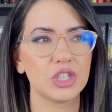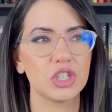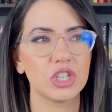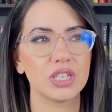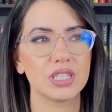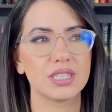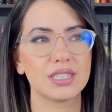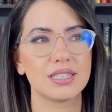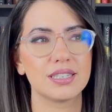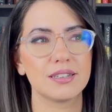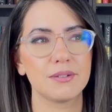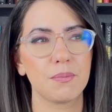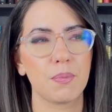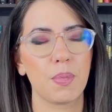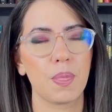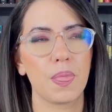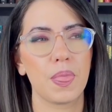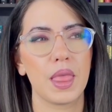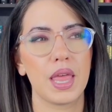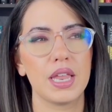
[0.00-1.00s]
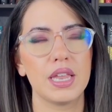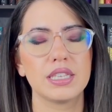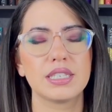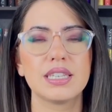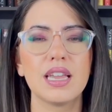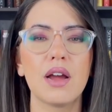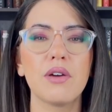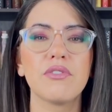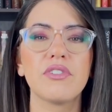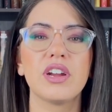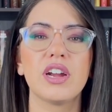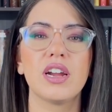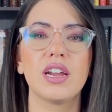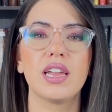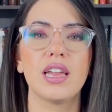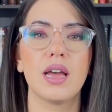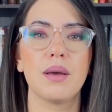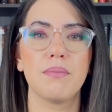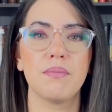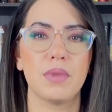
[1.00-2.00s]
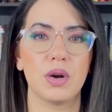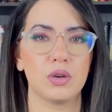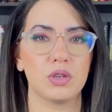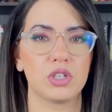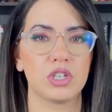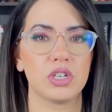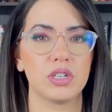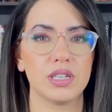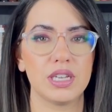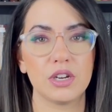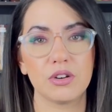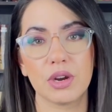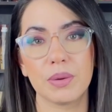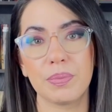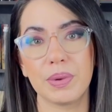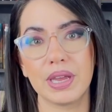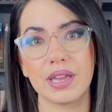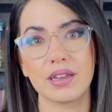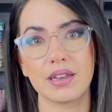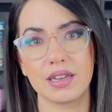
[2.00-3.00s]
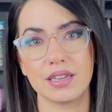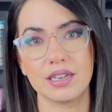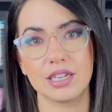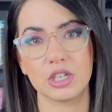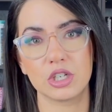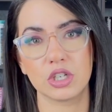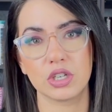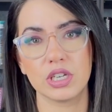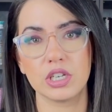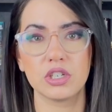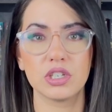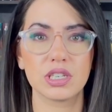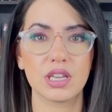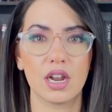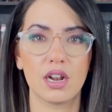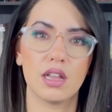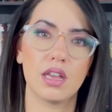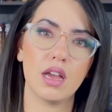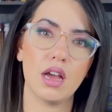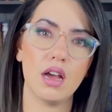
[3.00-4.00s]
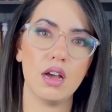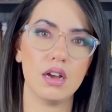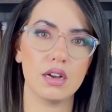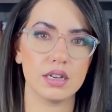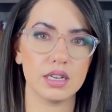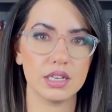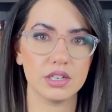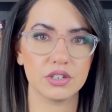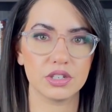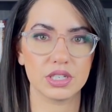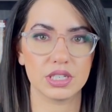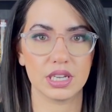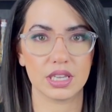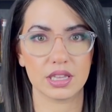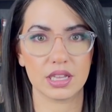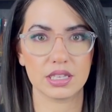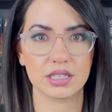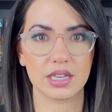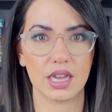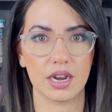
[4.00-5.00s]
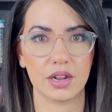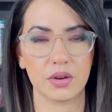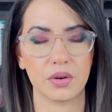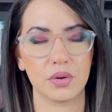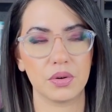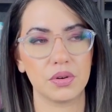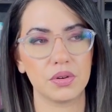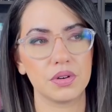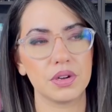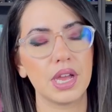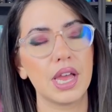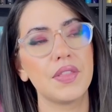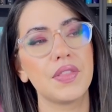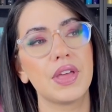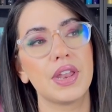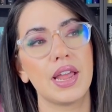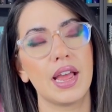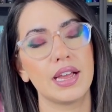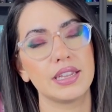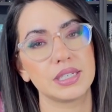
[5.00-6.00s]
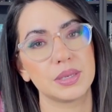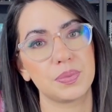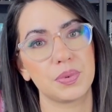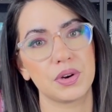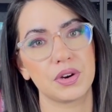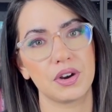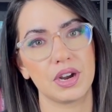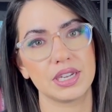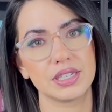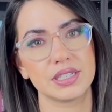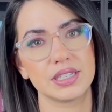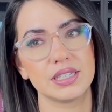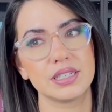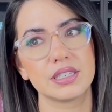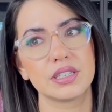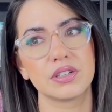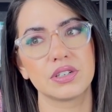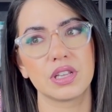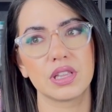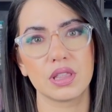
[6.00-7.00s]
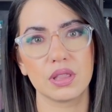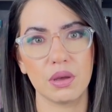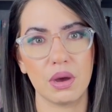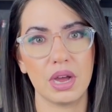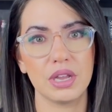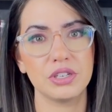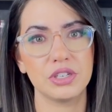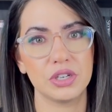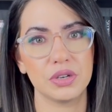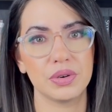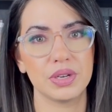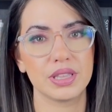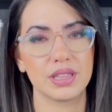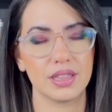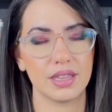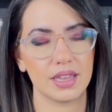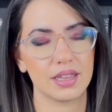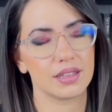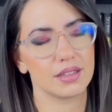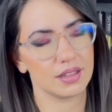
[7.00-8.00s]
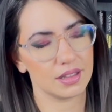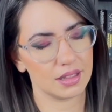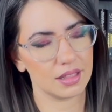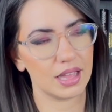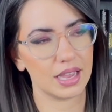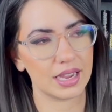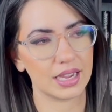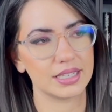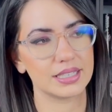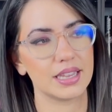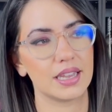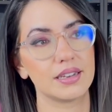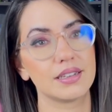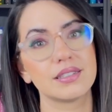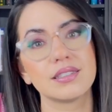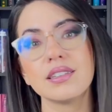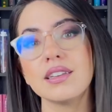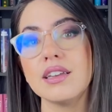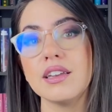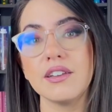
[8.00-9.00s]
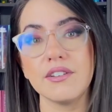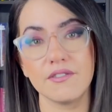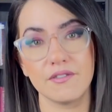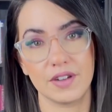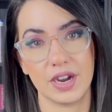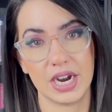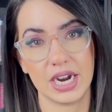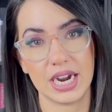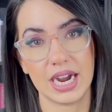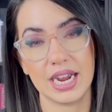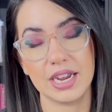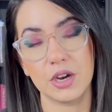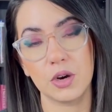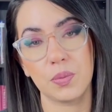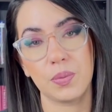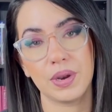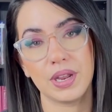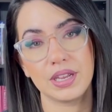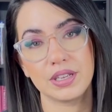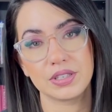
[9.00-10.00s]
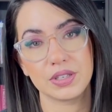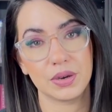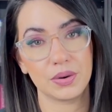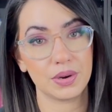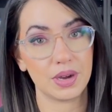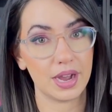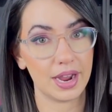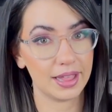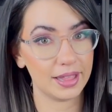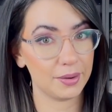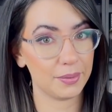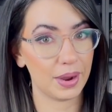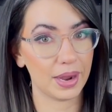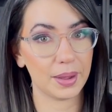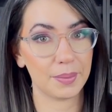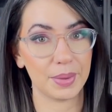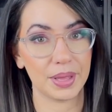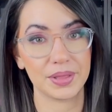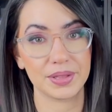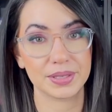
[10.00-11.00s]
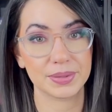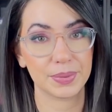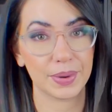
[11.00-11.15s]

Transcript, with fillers: just it's not very emotionally gripping initially. It's just kind of like, oh, interesting. That's kind of cool. And then as it progresses, there's a lot to it. Like, like I said, is very eye opening. So highly recommend this